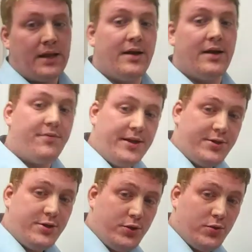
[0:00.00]
If they
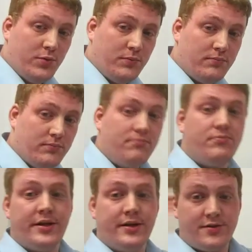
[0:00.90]
do,
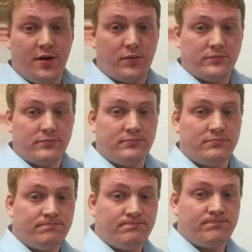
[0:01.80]
then it's zone.
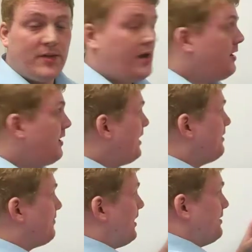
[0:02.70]

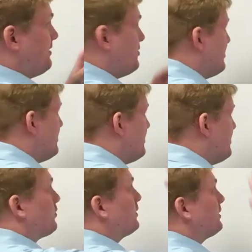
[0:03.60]
If they
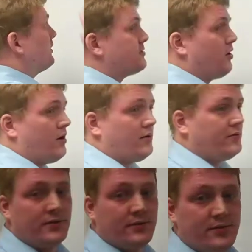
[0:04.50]
never release
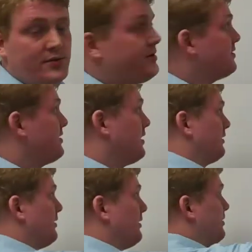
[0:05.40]
off to this
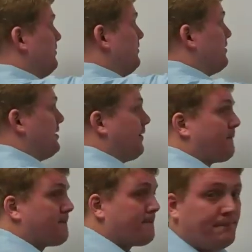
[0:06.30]
second level defender
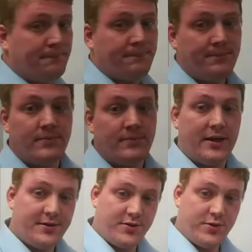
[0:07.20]
here,
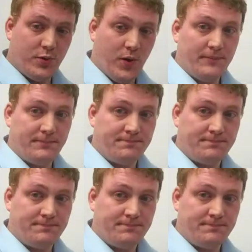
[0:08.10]
then it's duo.